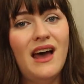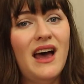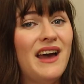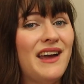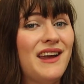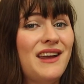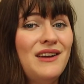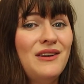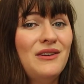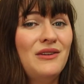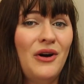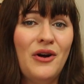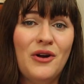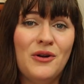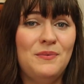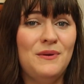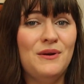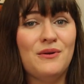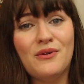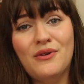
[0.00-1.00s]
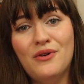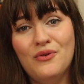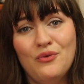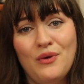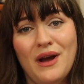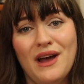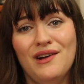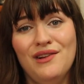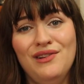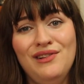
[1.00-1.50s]
I hope you're all
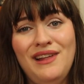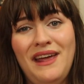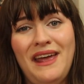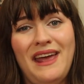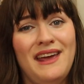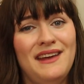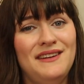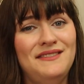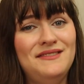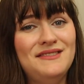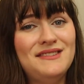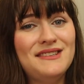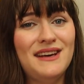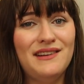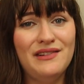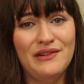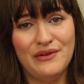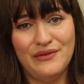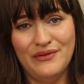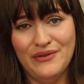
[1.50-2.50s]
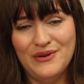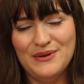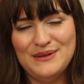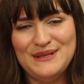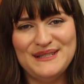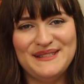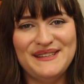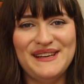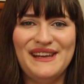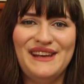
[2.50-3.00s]
well, and I look forward
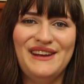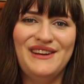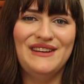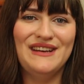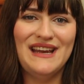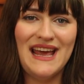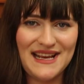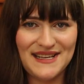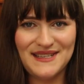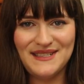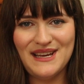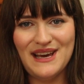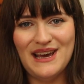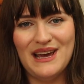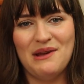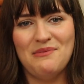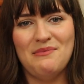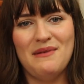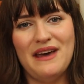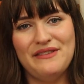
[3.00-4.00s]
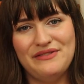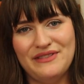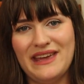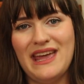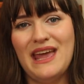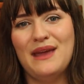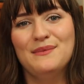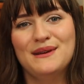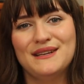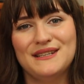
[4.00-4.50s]
to seeing you next time at the
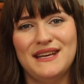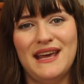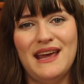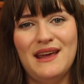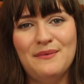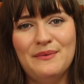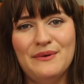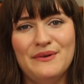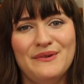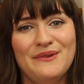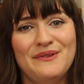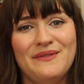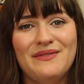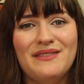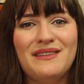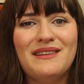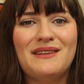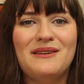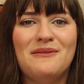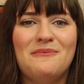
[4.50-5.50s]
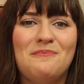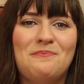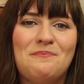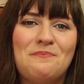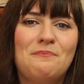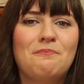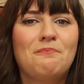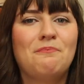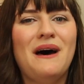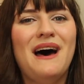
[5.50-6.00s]
gaming table.
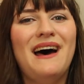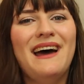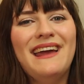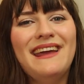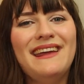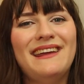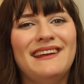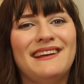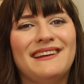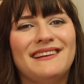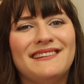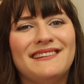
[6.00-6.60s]
Bye!